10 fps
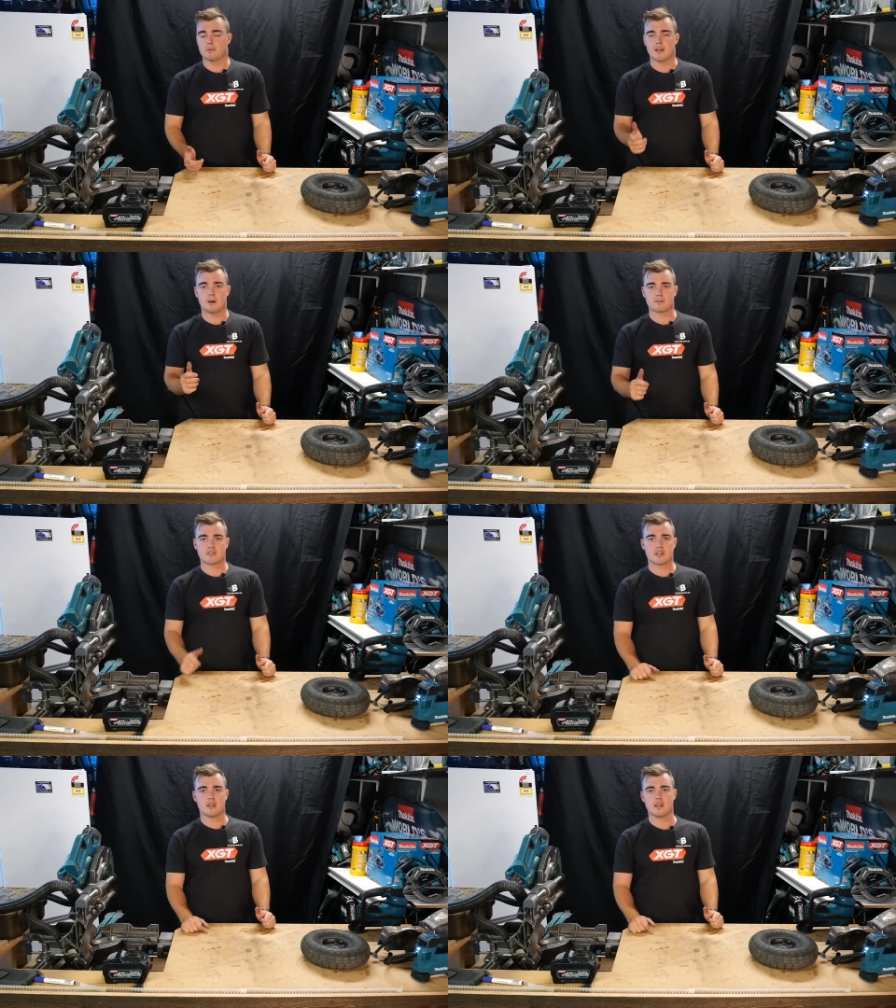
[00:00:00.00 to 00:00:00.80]
that
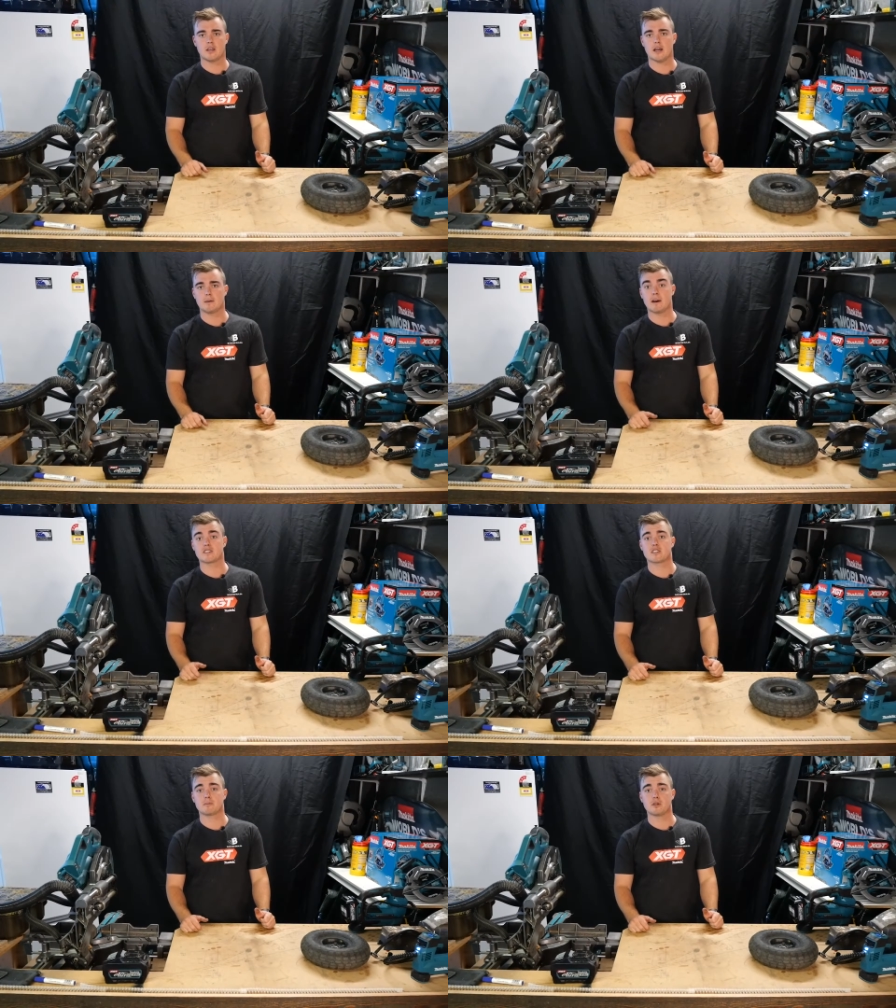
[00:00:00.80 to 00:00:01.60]
helps um,
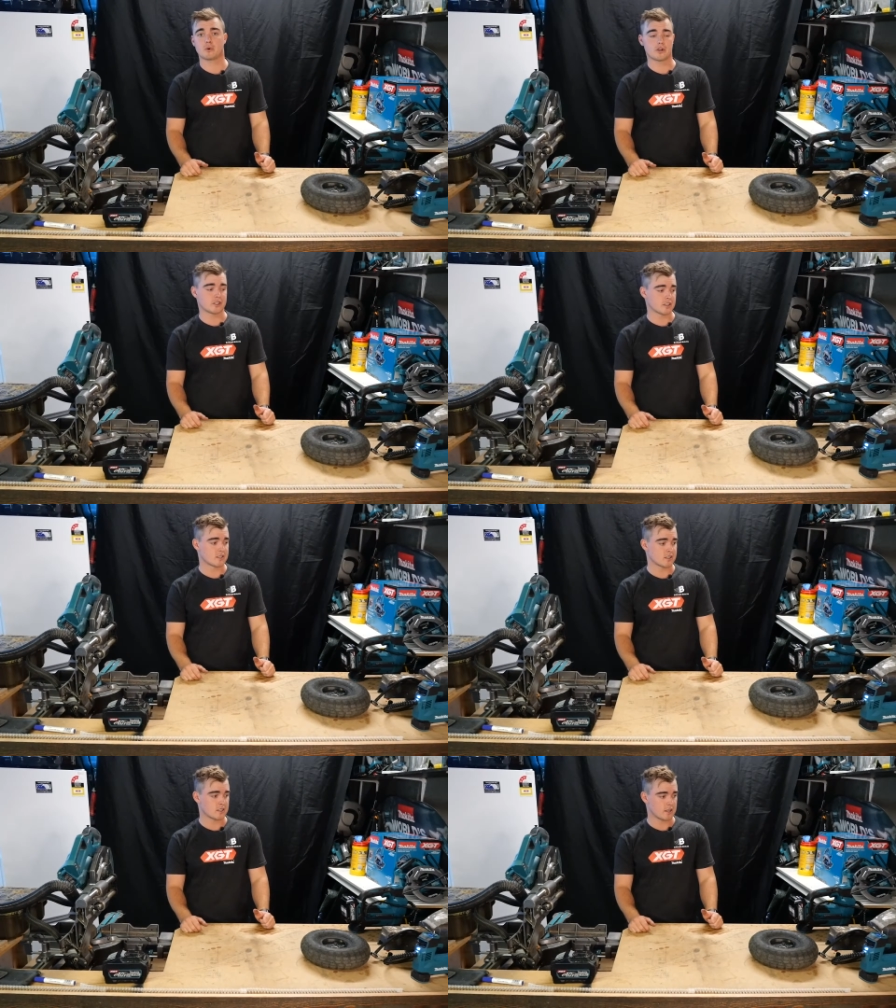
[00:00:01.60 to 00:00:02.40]
answer some of your
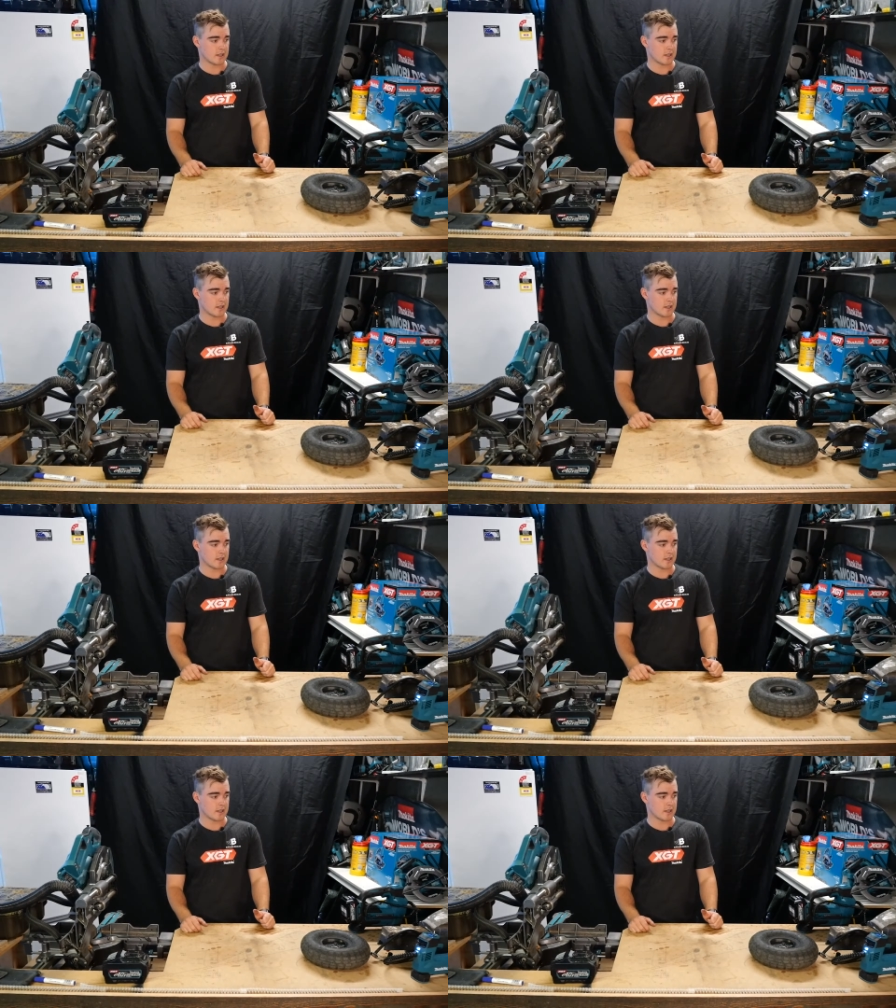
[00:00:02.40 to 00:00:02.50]
questions.